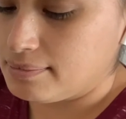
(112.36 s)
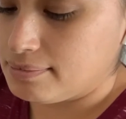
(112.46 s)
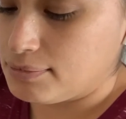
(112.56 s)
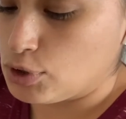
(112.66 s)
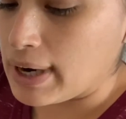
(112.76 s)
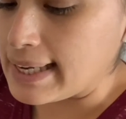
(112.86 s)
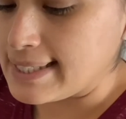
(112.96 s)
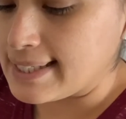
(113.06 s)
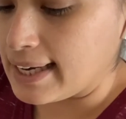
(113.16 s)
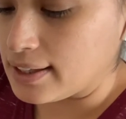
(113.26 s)
dry
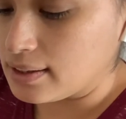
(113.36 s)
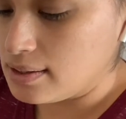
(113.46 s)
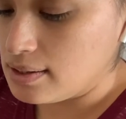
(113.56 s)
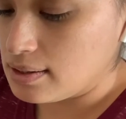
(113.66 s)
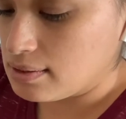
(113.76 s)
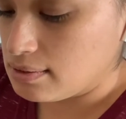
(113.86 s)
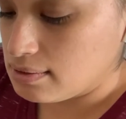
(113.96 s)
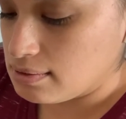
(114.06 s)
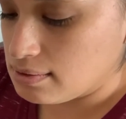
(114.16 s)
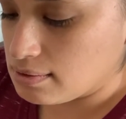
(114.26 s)
sand,
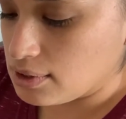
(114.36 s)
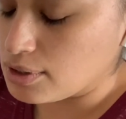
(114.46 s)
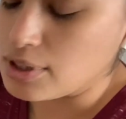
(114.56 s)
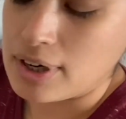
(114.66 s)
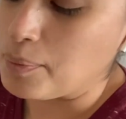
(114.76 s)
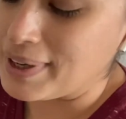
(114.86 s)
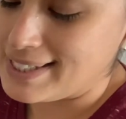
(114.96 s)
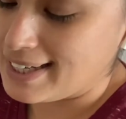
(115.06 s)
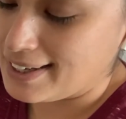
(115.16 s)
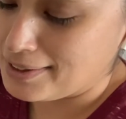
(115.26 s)
or sorry, wet
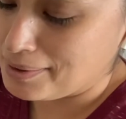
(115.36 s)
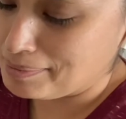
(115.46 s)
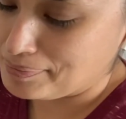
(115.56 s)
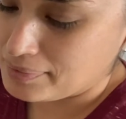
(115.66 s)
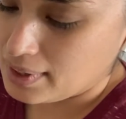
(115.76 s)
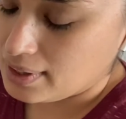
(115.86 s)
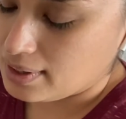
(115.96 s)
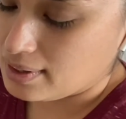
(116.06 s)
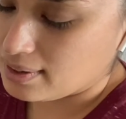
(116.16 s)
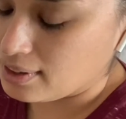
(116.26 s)
sand.
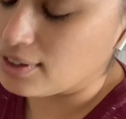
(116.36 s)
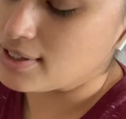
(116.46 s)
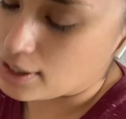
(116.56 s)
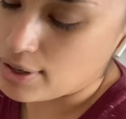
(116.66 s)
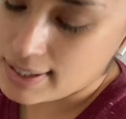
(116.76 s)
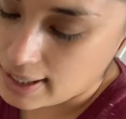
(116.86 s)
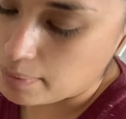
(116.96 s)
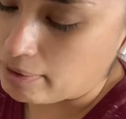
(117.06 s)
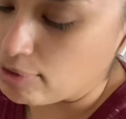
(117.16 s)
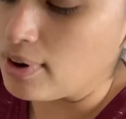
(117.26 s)
It looks like dry sand
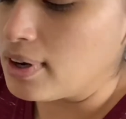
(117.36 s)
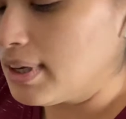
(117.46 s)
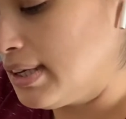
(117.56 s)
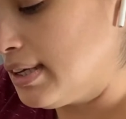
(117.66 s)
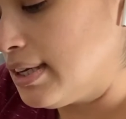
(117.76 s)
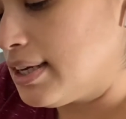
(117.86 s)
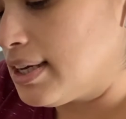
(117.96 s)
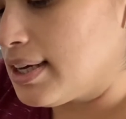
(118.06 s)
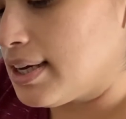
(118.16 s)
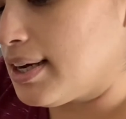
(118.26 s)
before.
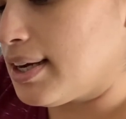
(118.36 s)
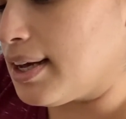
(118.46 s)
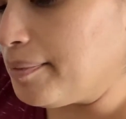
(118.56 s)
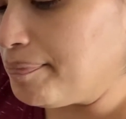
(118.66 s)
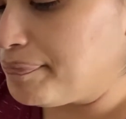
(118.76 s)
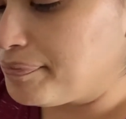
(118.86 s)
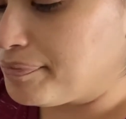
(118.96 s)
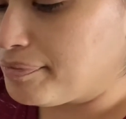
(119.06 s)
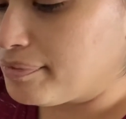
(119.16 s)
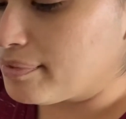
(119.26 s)

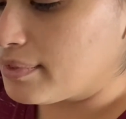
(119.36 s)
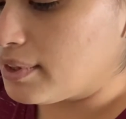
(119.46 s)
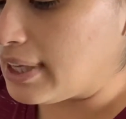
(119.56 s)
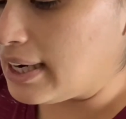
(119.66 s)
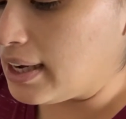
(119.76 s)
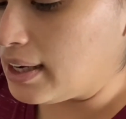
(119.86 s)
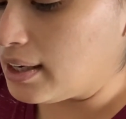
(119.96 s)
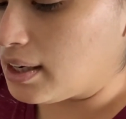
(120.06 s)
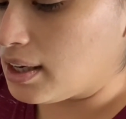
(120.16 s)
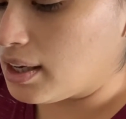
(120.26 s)
Then
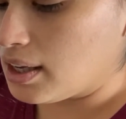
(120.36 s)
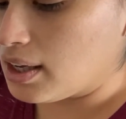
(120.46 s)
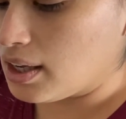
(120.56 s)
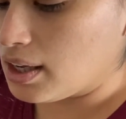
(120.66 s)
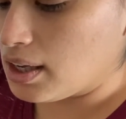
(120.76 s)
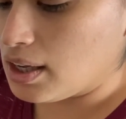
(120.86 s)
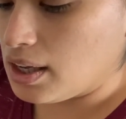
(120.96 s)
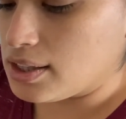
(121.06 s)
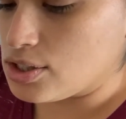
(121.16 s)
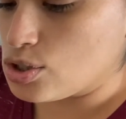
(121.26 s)

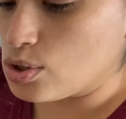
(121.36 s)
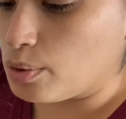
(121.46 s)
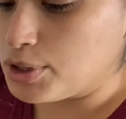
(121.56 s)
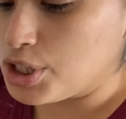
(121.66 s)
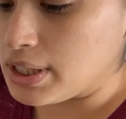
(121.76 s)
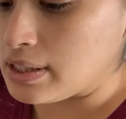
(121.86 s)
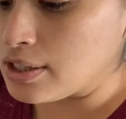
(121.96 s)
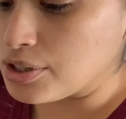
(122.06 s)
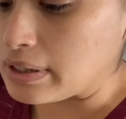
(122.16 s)
it's so much easier to